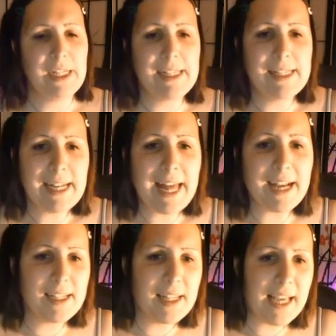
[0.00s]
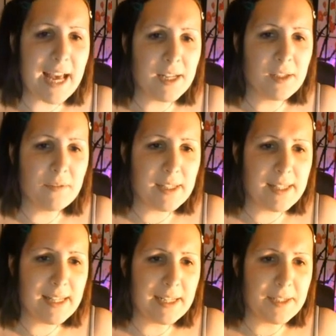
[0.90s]
select the end of the
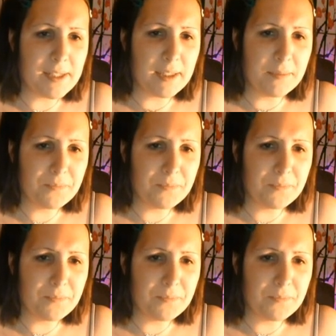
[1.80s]
cylinder.